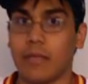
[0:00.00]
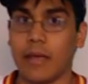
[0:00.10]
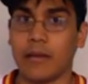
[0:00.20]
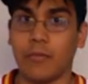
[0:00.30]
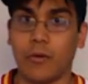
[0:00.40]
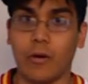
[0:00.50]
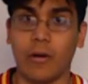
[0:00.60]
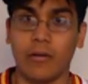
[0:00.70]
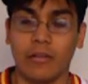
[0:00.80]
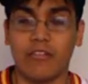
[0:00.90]
anymore
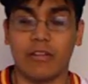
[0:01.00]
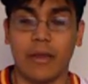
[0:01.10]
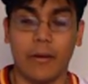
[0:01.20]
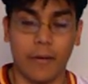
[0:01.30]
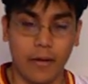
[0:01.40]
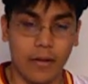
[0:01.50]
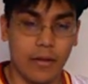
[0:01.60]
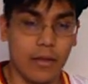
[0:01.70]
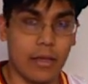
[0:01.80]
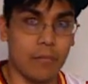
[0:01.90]
this year,
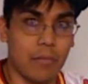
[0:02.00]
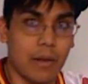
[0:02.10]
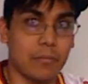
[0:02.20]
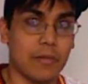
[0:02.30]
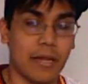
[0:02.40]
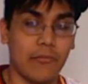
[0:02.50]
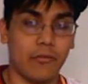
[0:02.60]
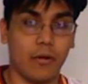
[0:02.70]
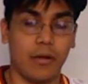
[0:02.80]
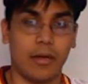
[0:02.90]
and probably not
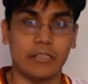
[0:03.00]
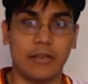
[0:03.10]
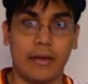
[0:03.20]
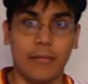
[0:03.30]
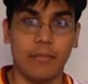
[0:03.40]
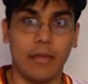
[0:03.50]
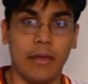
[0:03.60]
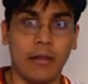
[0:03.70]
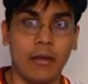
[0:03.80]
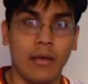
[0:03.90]
for a long time.
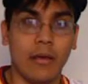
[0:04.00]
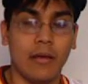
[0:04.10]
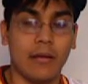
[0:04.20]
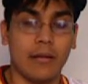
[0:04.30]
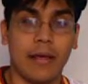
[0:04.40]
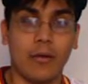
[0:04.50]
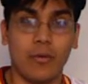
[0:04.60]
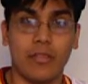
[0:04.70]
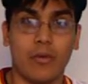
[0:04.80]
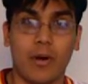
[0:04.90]
And not
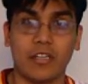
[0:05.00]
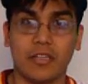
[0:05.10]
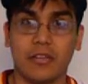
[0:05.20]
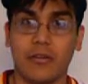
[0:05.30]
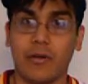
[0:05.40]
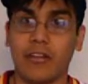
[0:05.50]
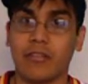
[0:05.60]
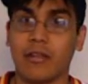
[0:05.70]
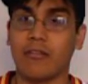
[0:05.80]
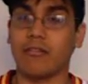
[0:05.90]
only the Washington
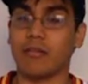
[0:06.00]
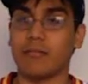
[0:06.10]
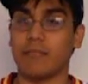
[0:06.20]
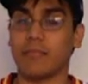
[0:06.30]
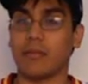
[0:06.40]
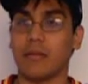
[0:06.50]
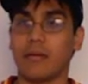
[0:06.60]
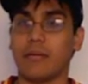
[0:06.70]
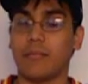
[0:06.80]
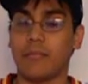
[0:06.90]
Redskins,
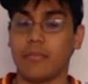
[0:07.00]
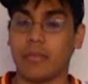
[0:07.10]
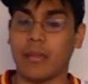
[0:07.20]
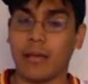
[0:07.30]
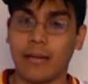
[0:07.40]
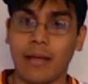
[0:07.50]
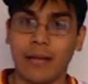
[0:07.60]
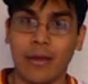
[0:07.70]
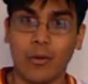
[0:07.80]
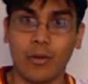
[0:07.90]

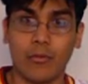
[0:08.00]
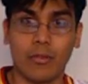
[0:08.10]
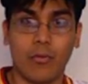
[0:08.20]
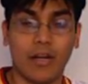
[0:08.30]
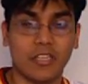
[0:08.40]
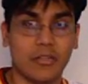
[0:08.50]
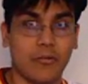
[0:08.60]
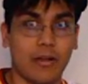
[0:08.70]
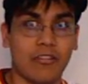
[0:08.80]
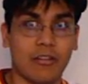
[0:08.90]
not only will the Washington
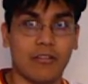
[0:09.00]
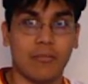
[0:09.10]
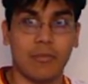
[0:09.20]
Redskins